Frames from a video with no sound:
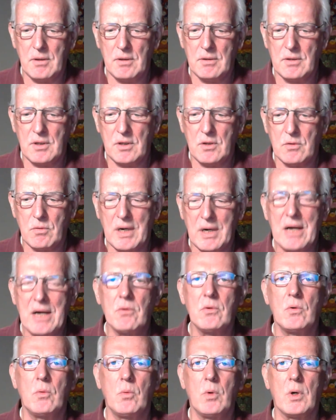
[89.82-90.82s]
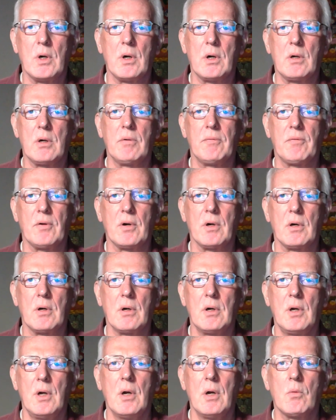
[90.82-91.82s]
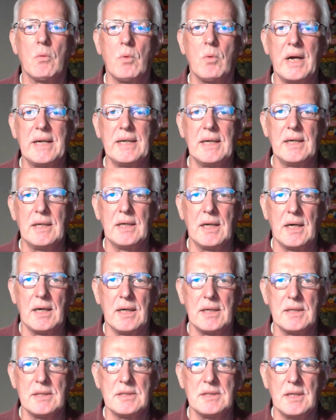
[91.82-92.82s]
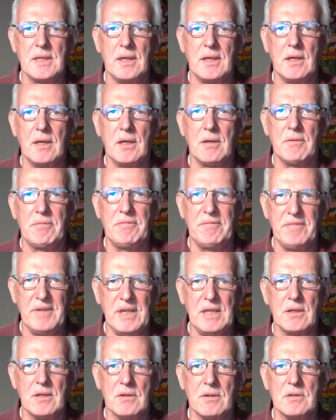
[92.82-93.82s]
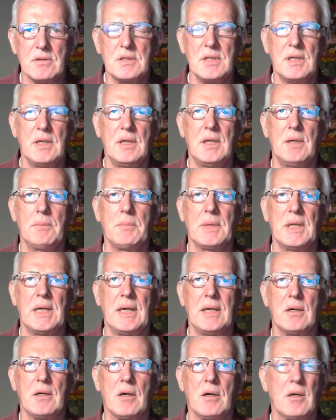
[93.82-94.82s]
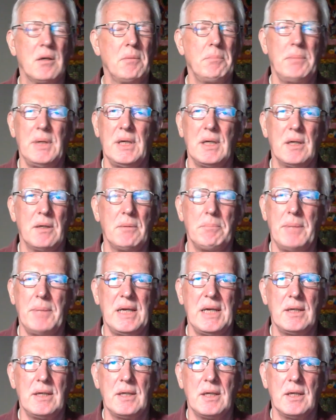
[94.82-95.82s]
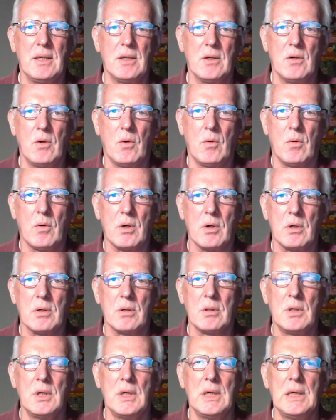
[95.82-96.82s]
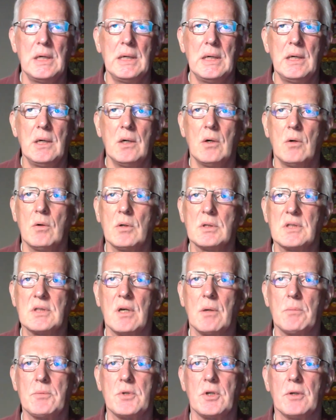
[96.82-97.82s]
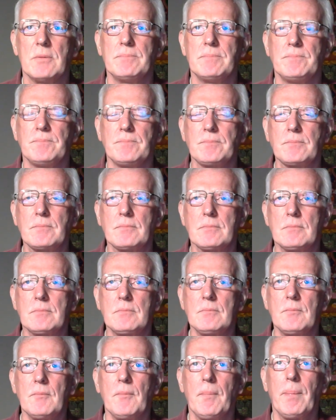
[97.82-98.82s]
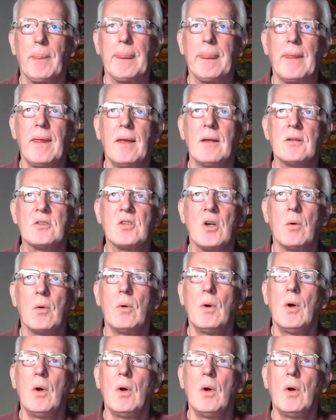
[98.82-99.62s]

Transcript: groundwork for recognizing figures in Himalayan art, be it painting or sculpture. So,